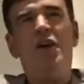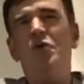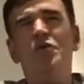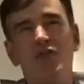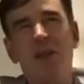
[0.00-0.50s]
who
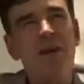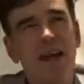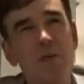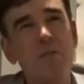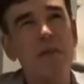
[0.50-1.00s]

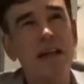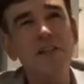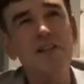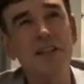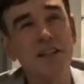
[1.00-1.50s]
somehow
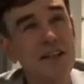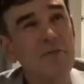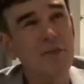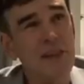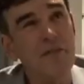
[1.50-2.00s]
manage to live
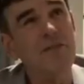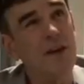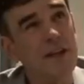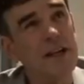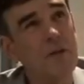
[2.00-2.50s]
without finding